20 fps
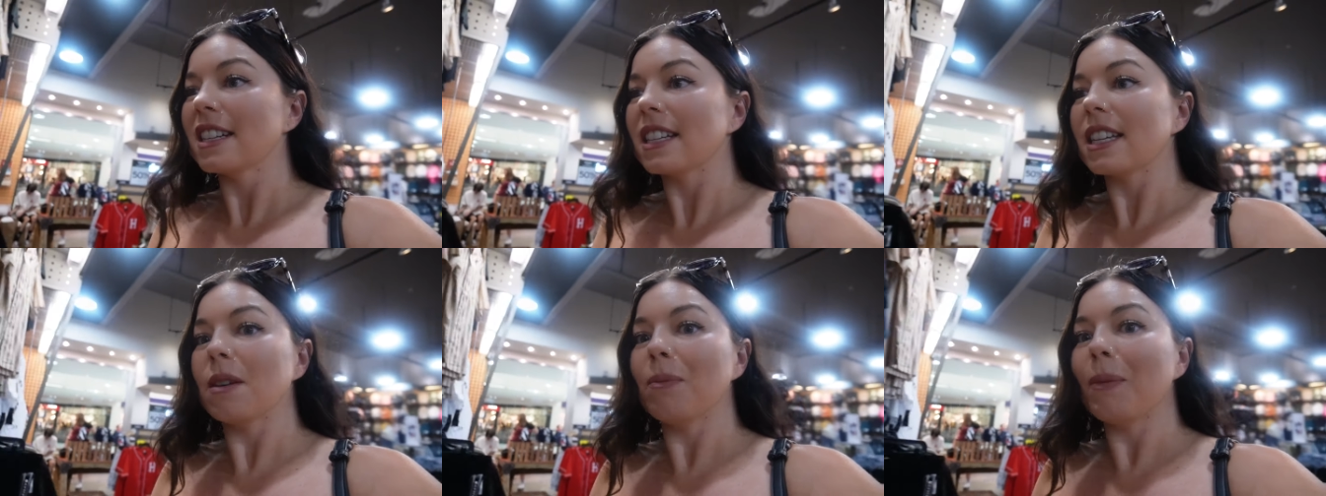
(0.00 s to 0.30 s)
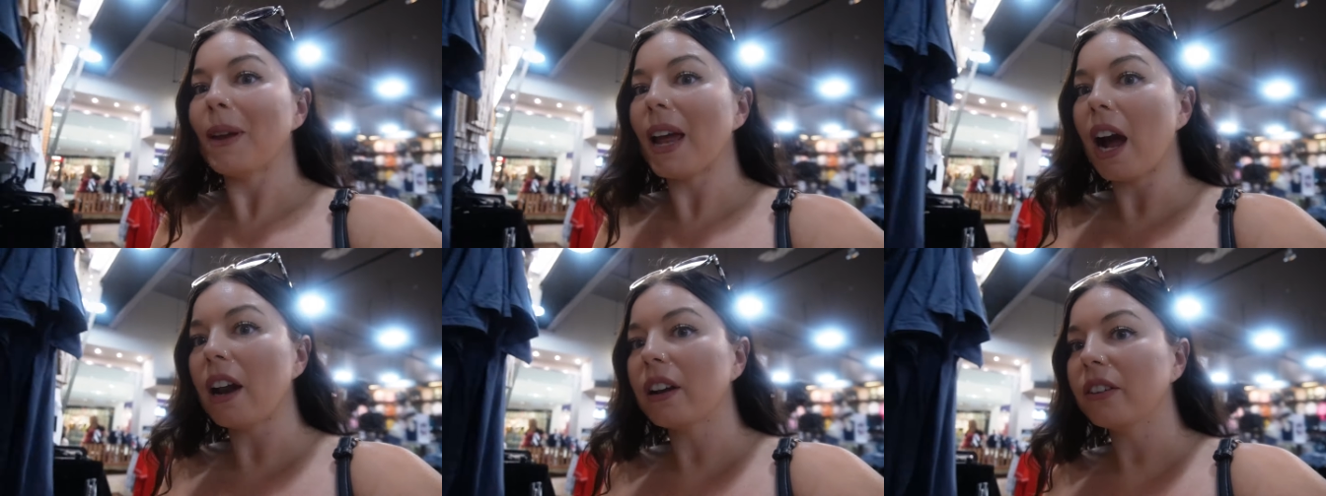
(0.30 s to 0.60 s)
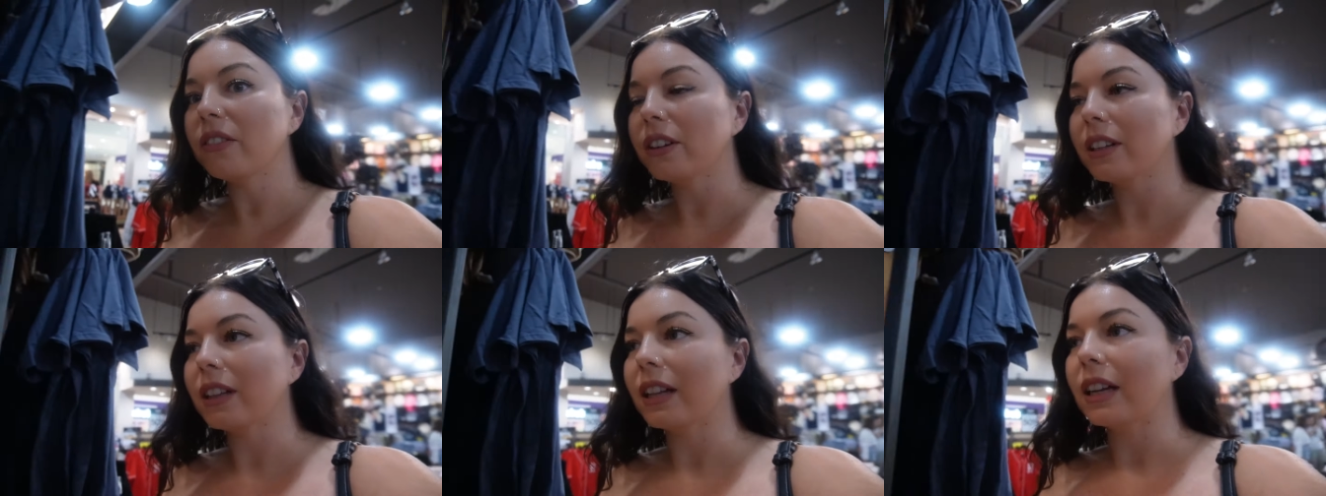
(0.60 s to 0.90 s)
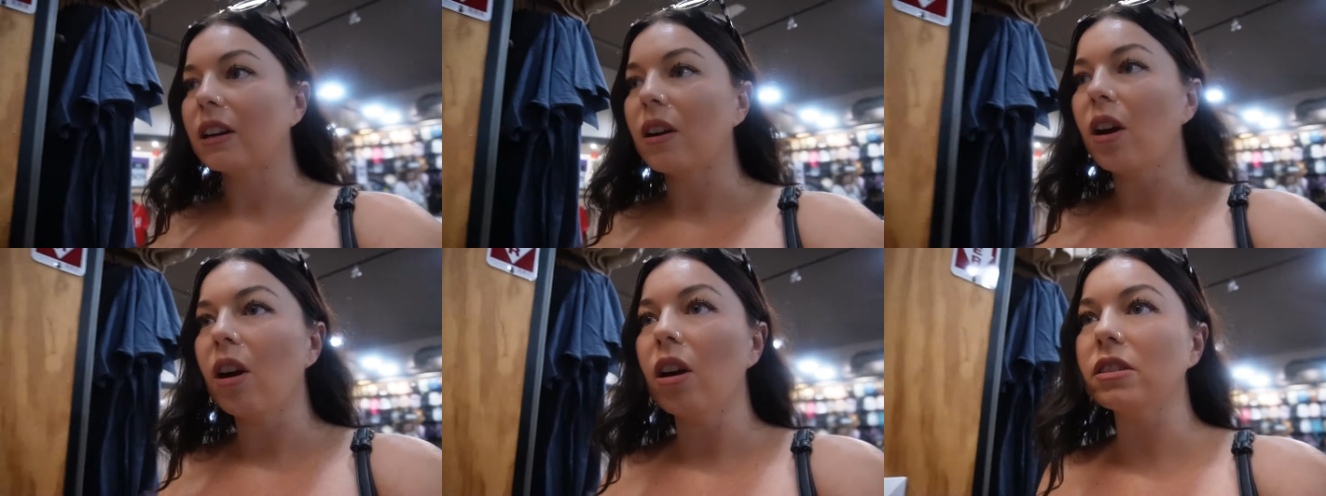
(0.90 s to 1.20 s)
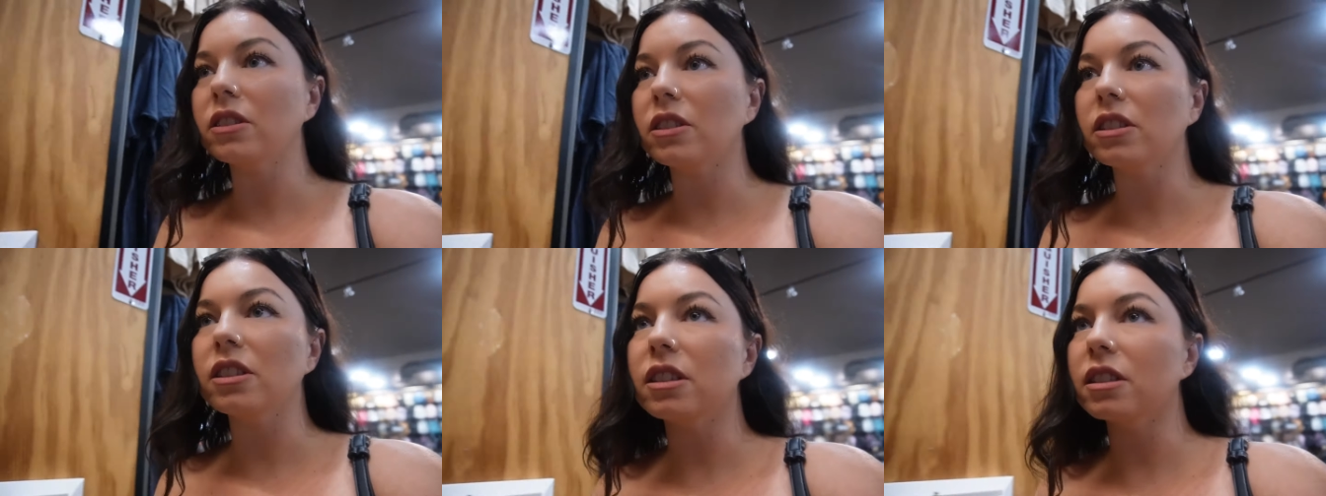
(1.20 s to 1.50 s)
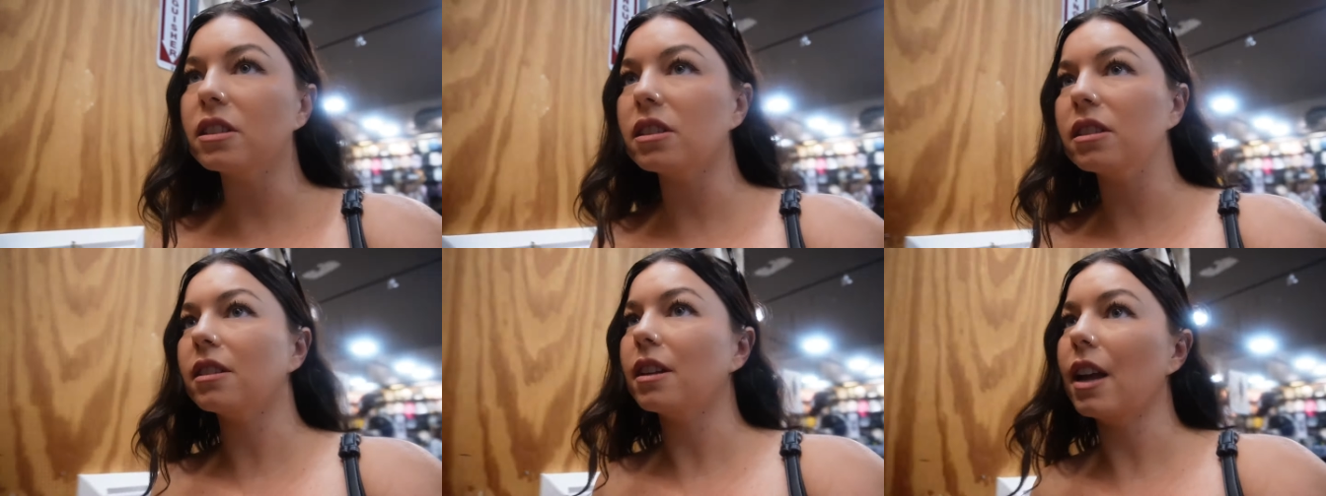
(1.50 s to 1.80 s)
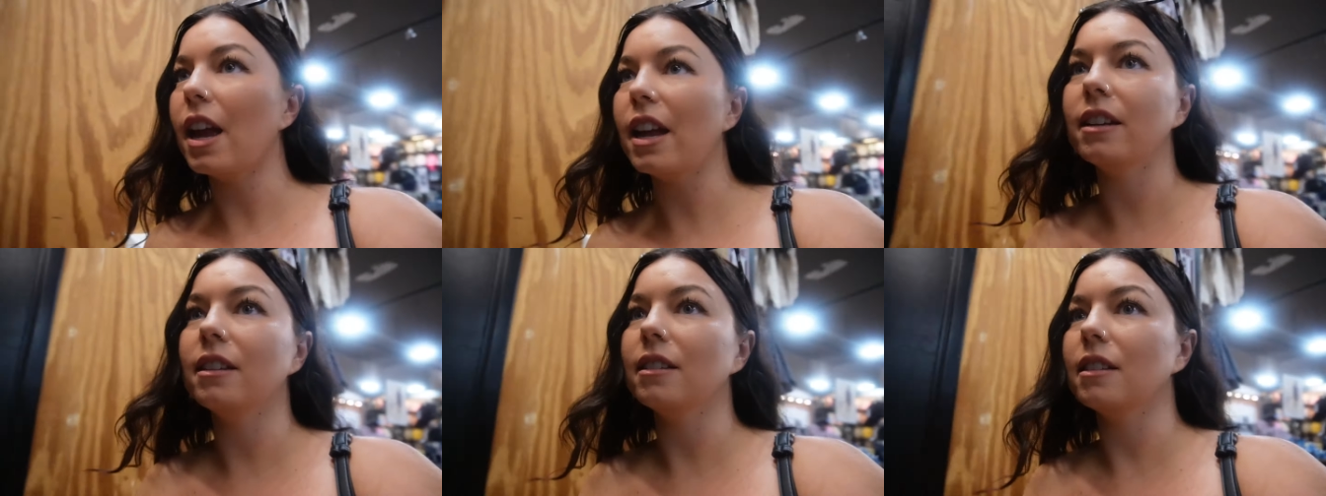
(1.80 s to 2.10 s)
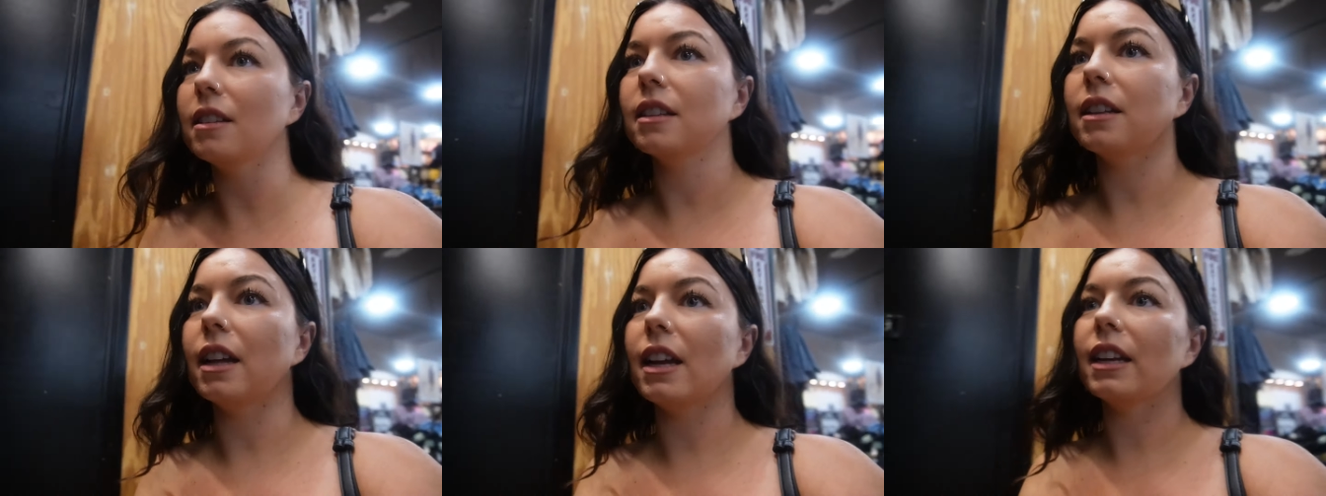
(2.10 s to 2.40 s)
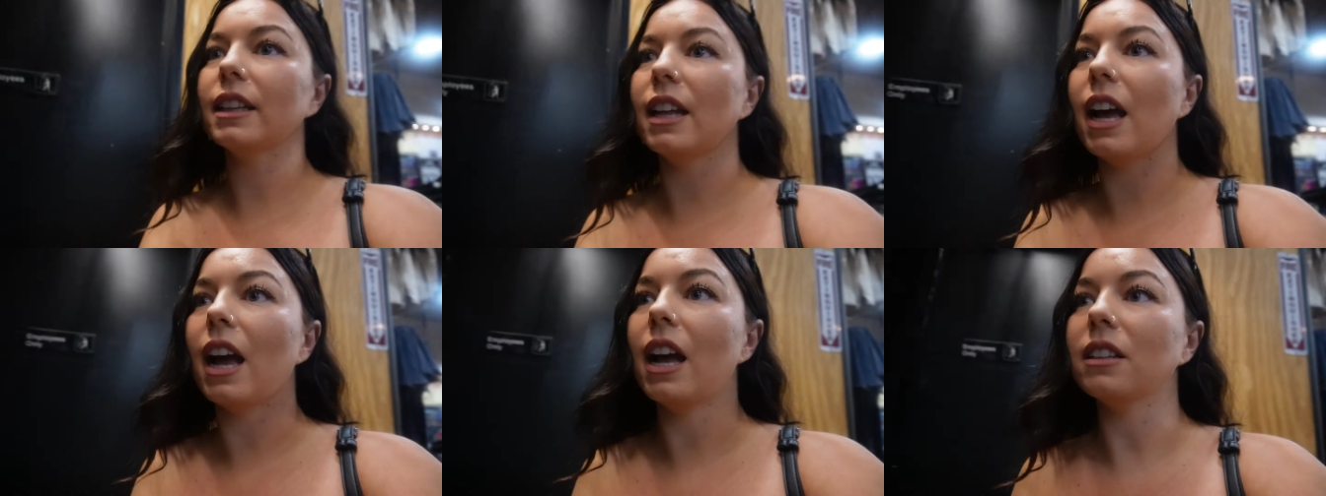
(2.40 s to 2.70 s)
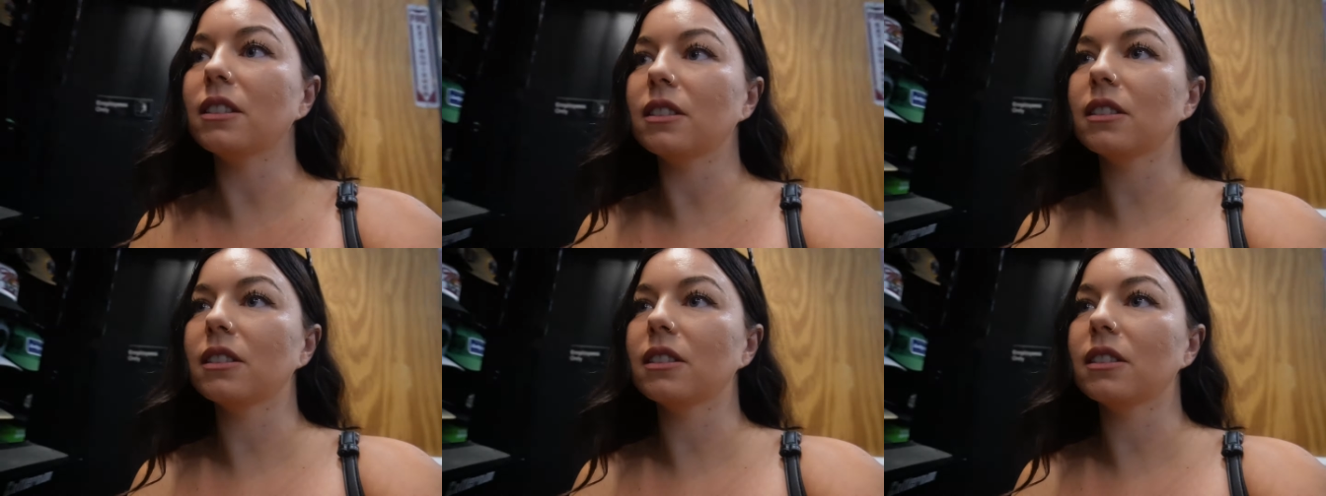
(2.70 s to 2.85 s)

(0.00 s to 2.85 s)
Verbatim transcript: get me out of here, like concerts, anything like that.